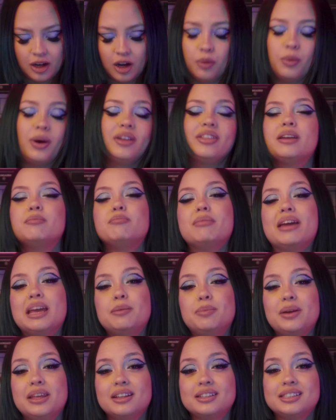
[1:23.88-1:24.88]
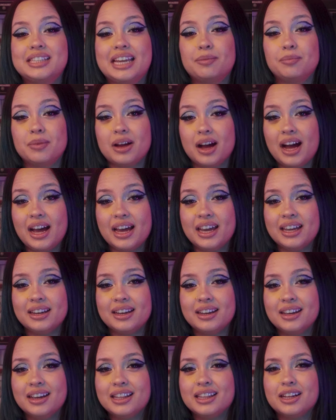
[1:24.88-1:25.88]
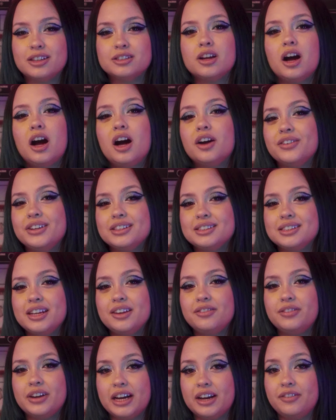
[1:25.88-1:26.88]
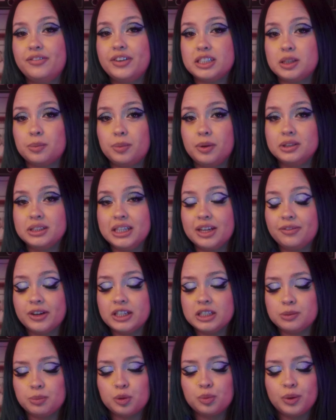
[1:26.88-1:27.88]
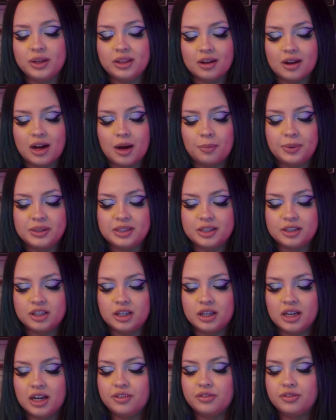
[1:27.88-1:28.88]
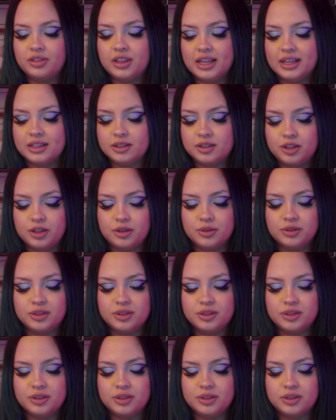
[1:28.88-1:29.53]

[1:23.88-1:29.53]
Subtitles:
While they may be the same cut, there's obviously a very visible difference between the composition of these two